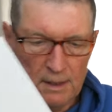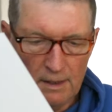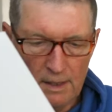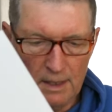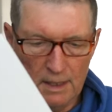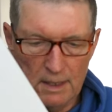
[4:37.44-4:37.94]

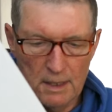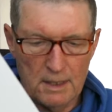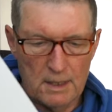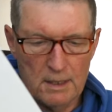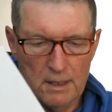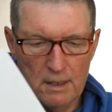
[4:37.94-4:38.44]

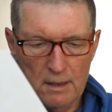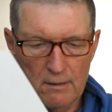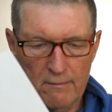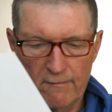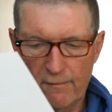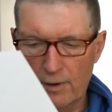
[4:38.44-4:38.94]
The
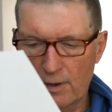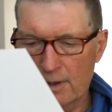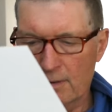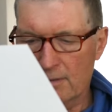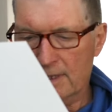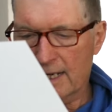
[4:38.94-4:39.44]

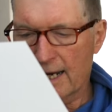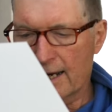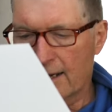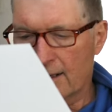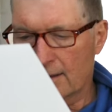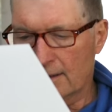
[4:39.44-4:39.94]
vertical
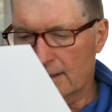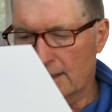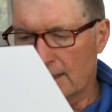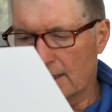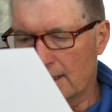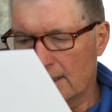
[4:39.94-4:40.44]
tail
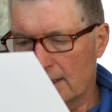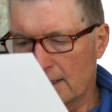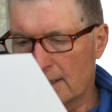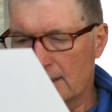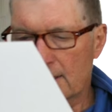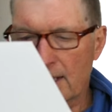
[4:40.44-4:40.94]

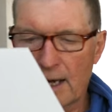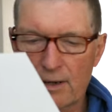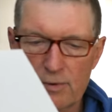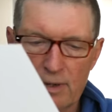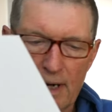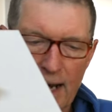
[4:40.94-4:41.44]
is
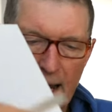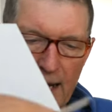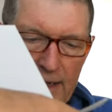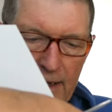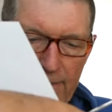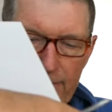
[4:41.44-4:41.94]

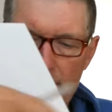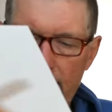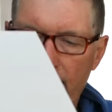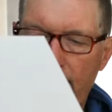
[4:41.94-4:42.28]
180 from